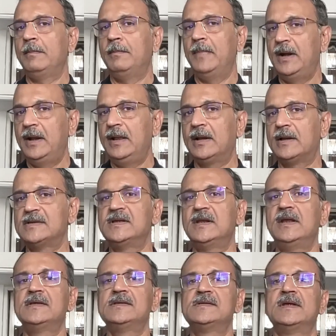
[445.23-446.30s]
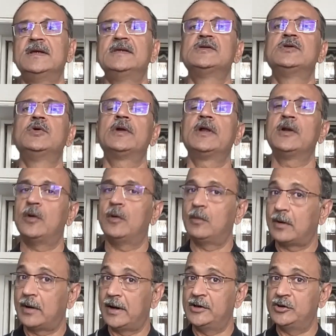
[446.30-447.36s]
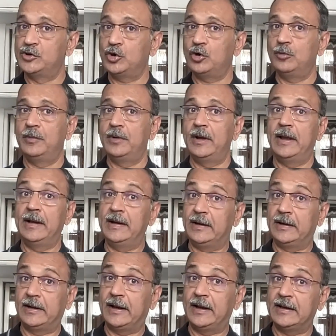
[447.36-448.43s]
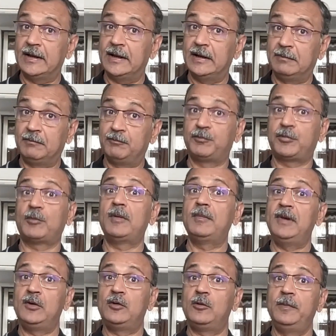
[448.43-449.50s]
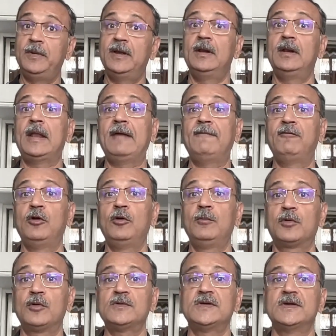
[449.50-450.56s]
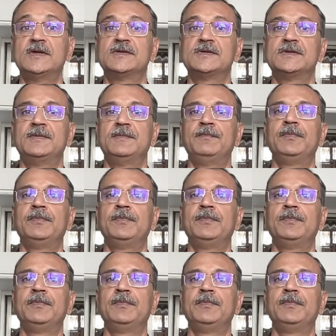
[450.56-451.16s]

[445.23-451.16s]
Building resilience is not an overnight job, and it probably could be a lifelong process,